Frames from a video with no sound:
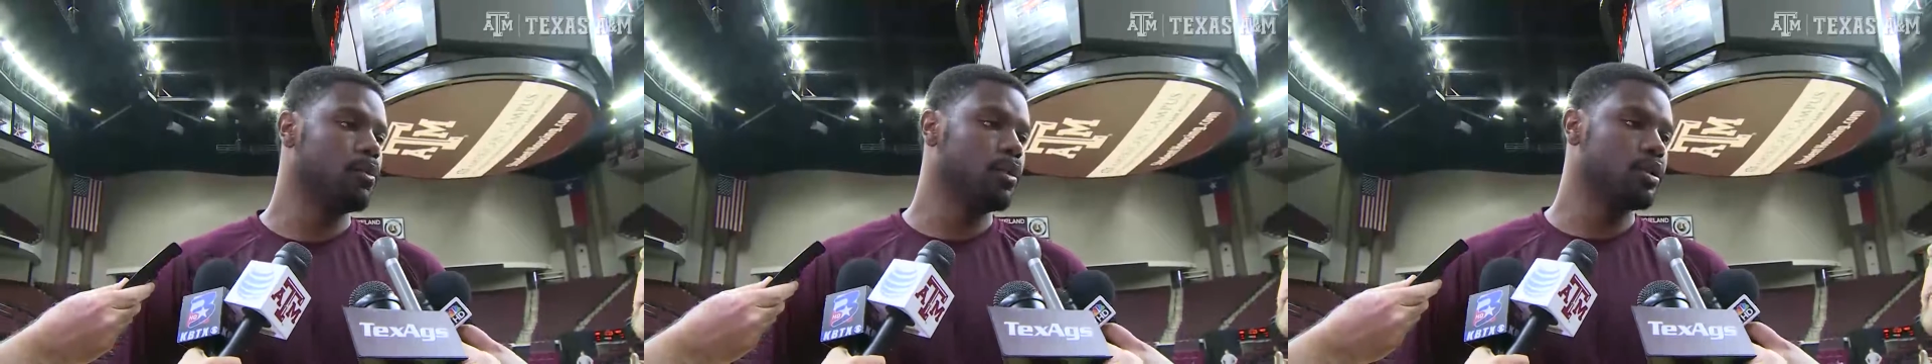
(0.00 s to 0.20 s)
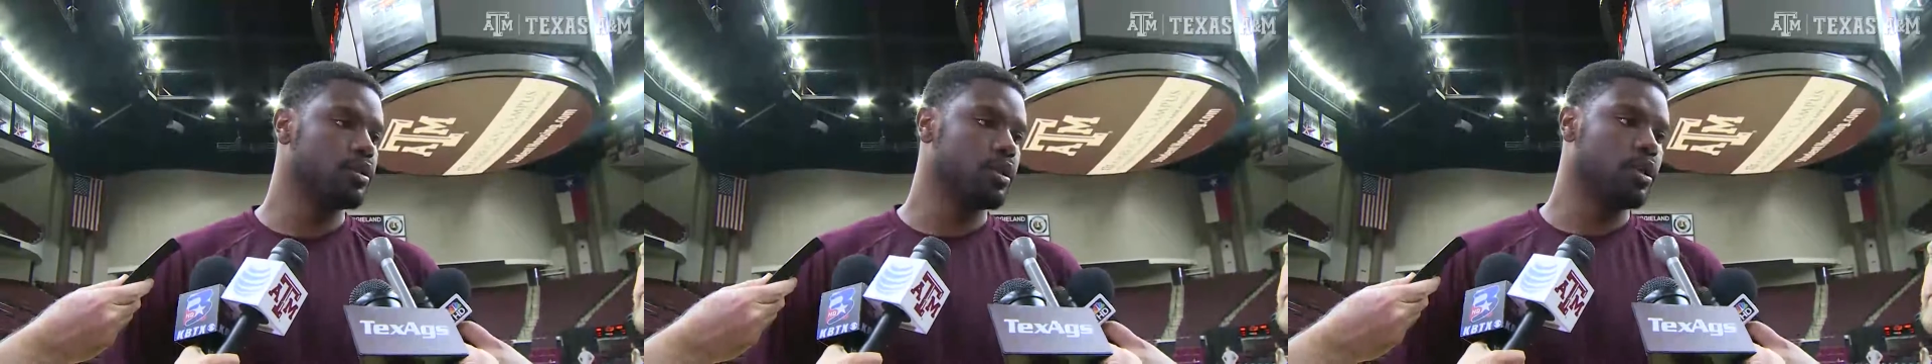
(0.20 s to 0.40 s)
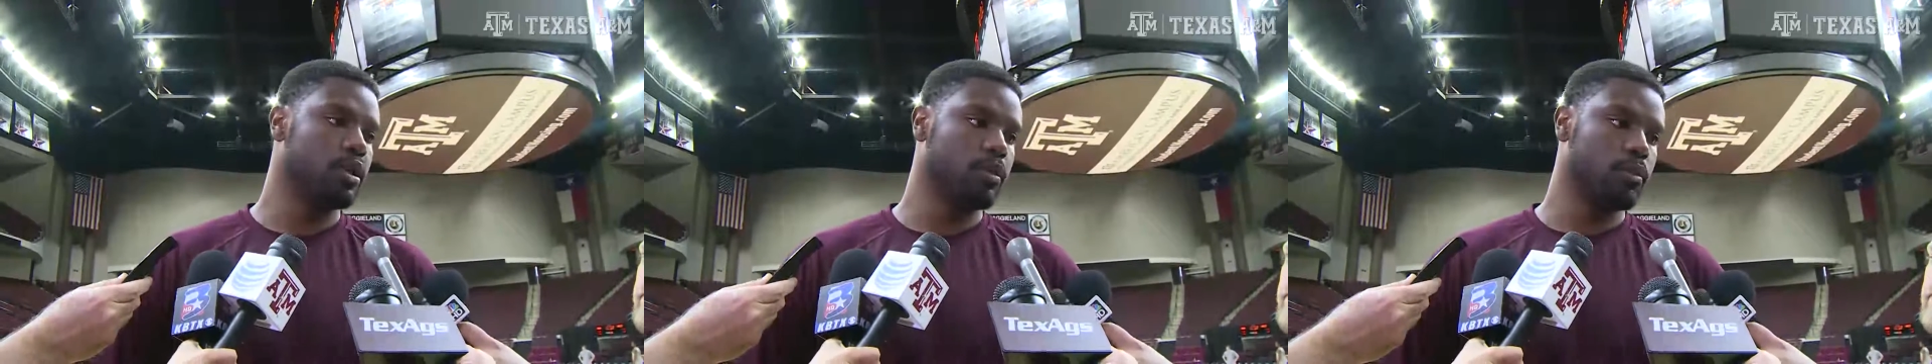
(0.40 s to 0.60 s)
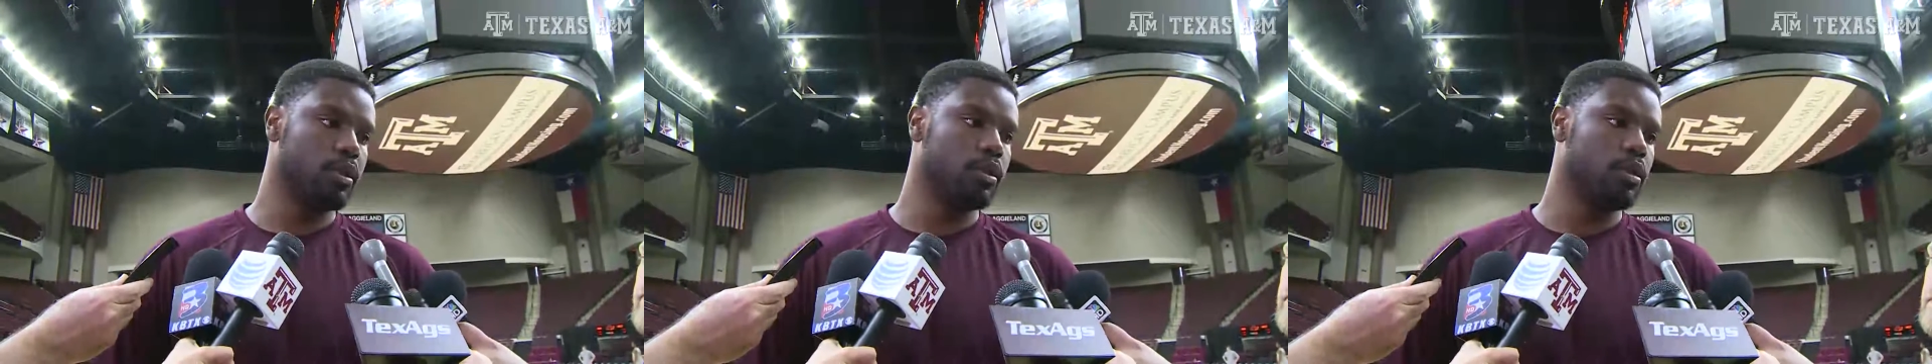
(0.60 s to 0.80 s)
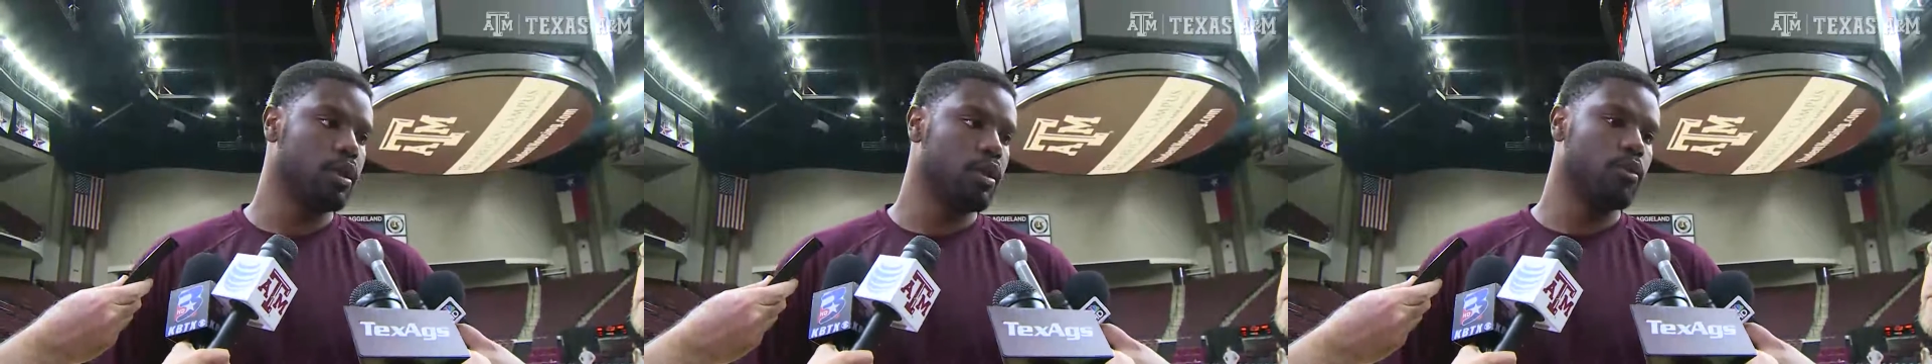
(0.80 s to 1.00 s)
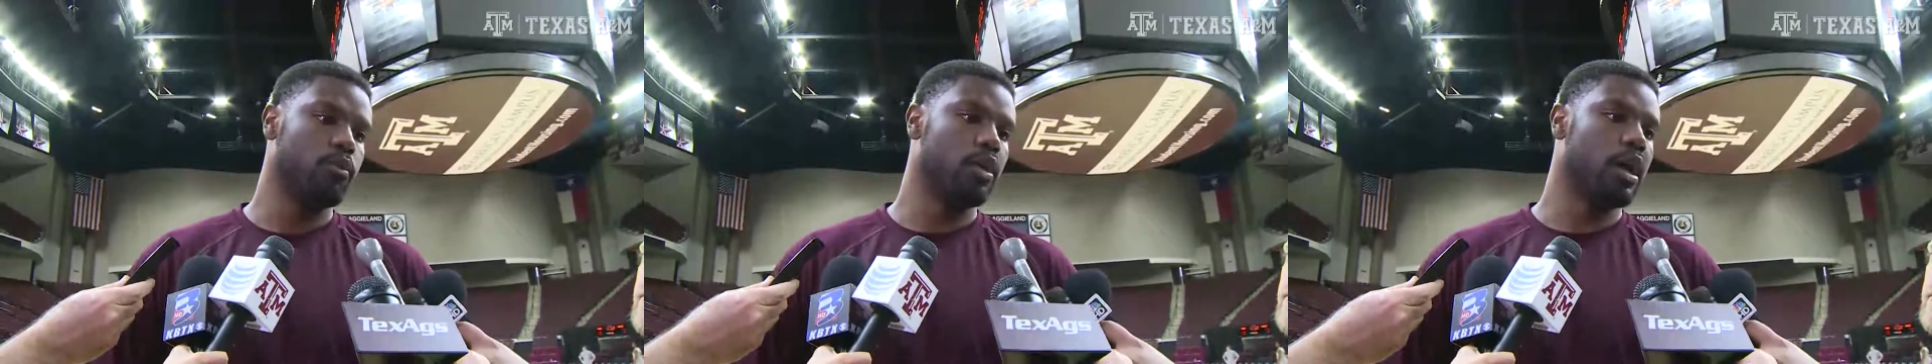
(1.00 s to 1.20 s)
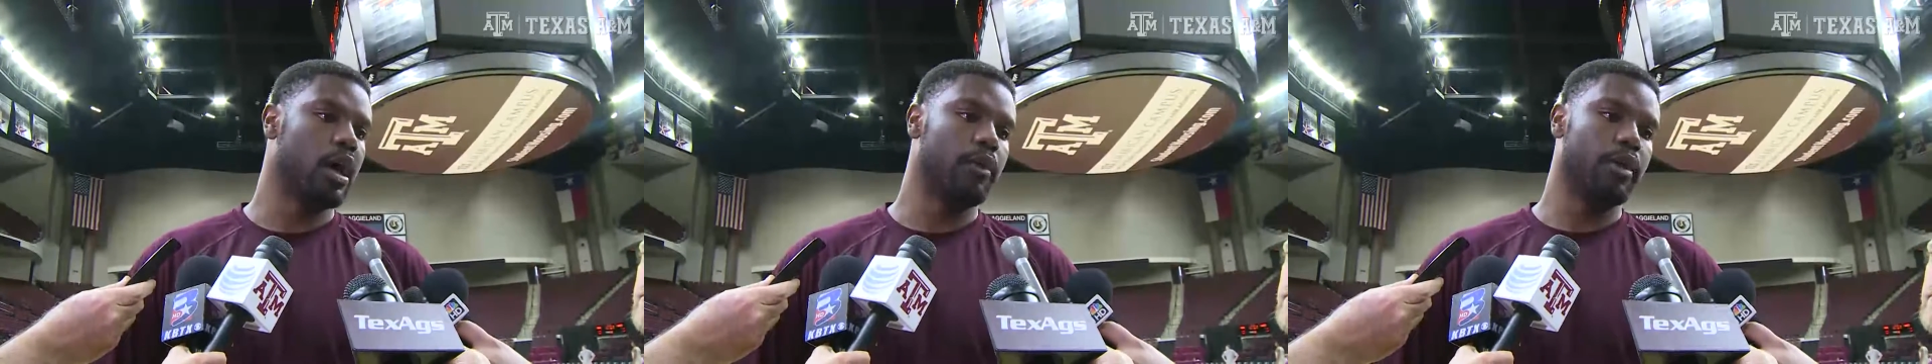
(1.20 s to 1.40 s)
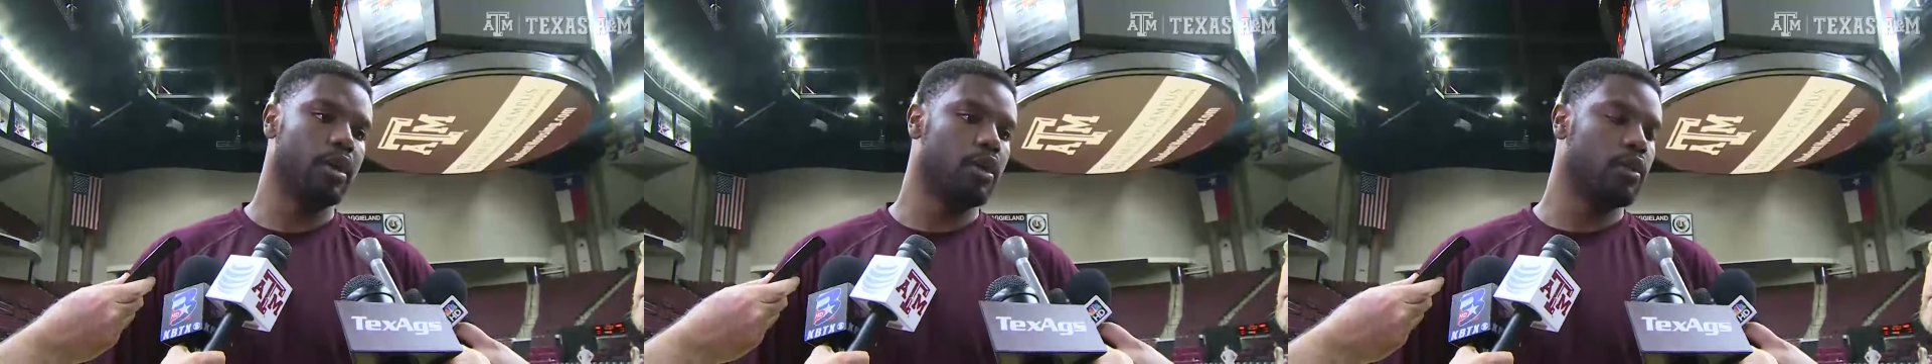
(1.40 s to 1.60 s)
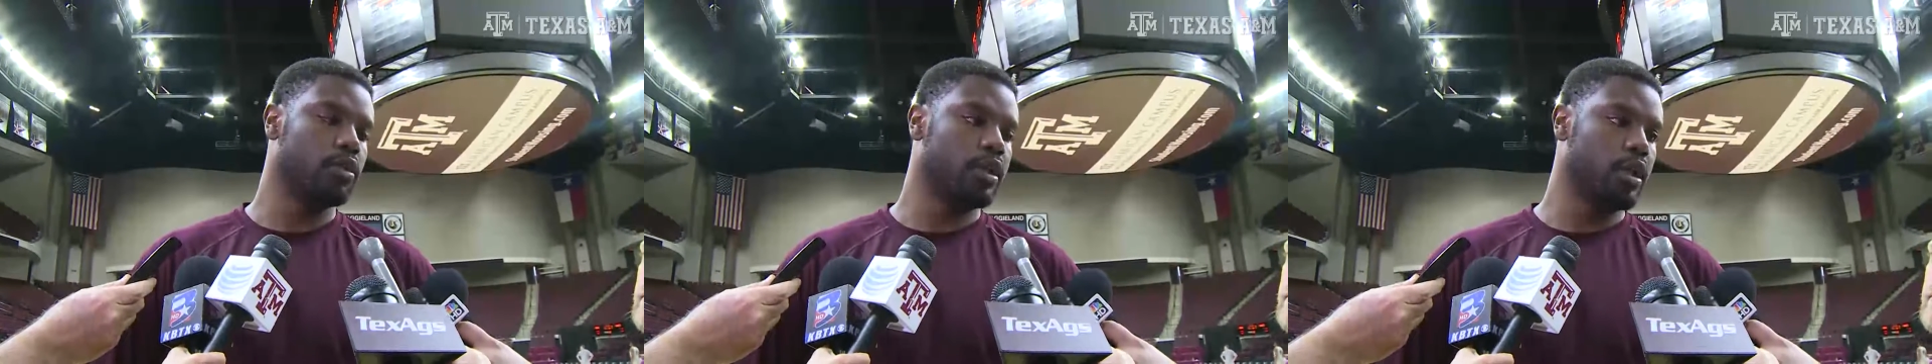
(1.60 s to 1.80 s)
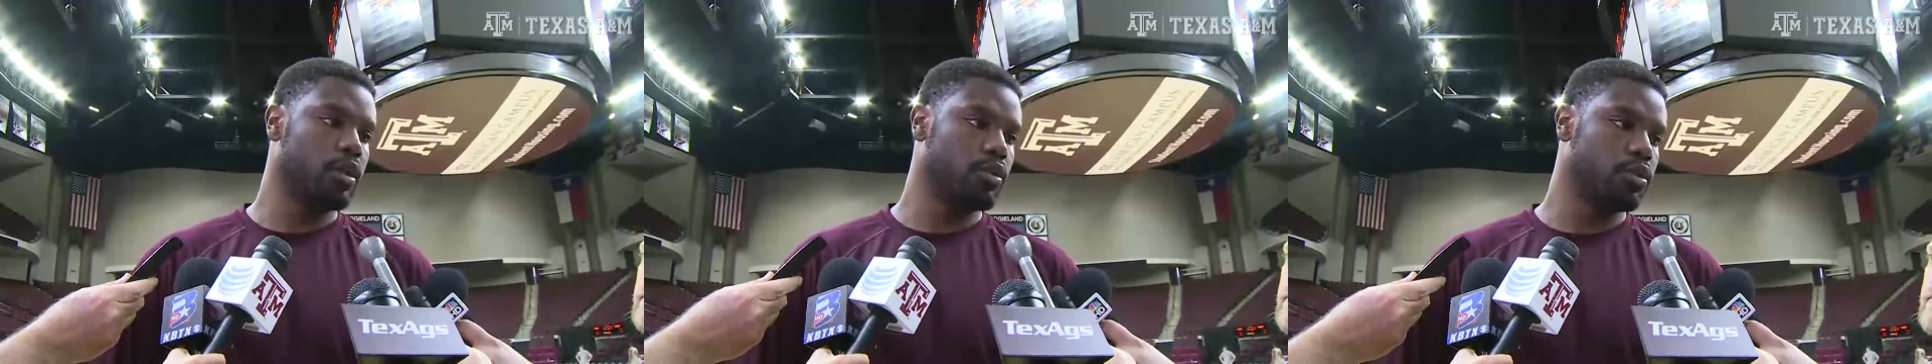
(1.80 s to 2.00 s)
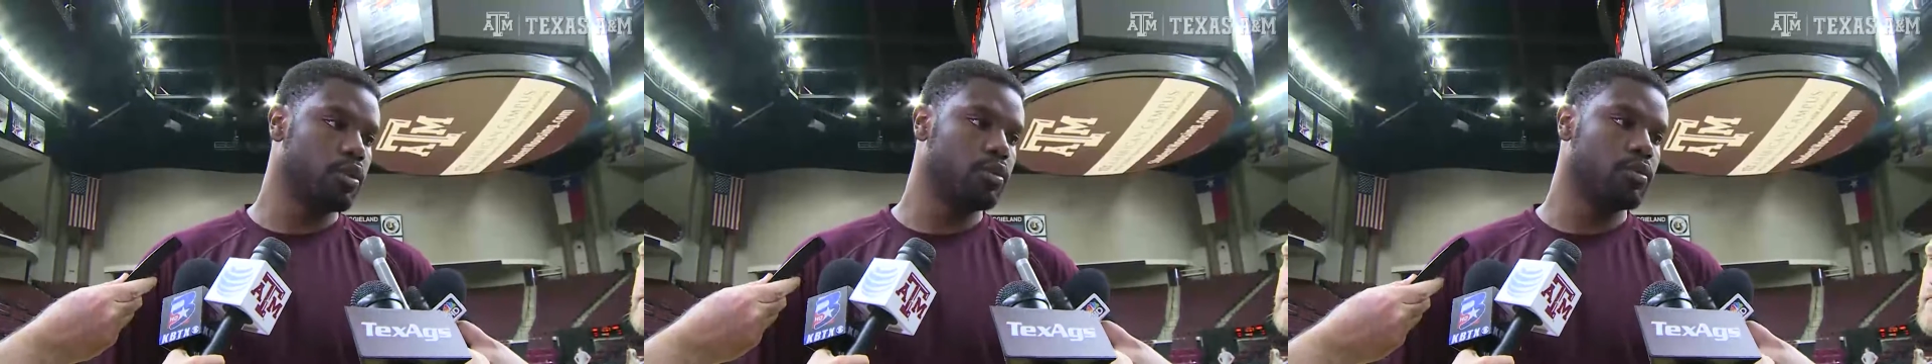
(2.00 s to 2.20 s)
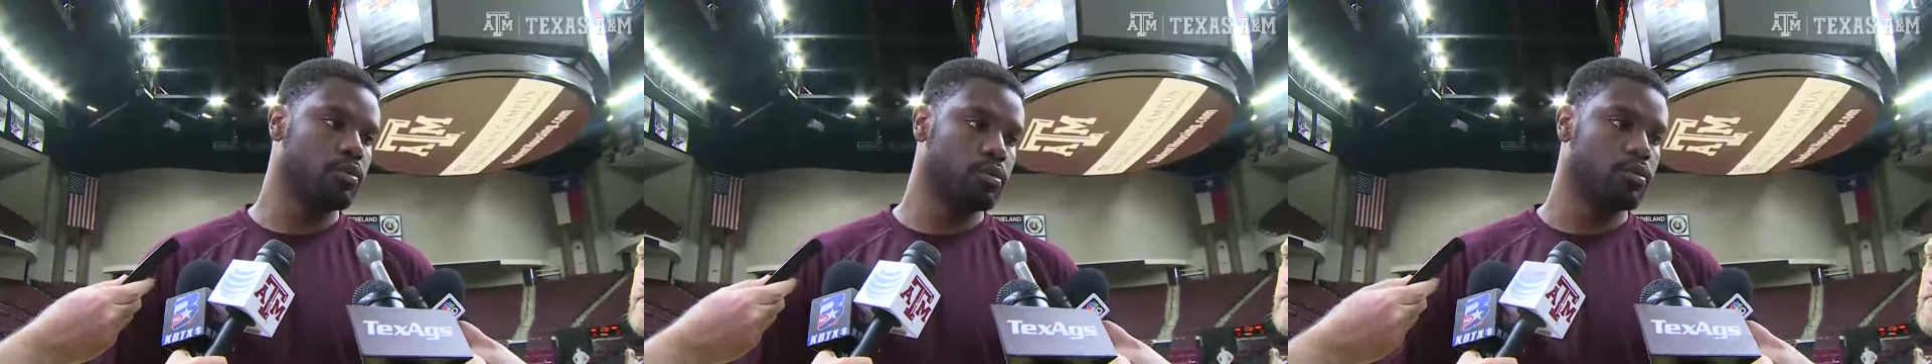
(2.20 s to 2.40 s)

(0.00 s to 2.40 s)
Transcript: weeks ago, and we, we already know what they're going to do.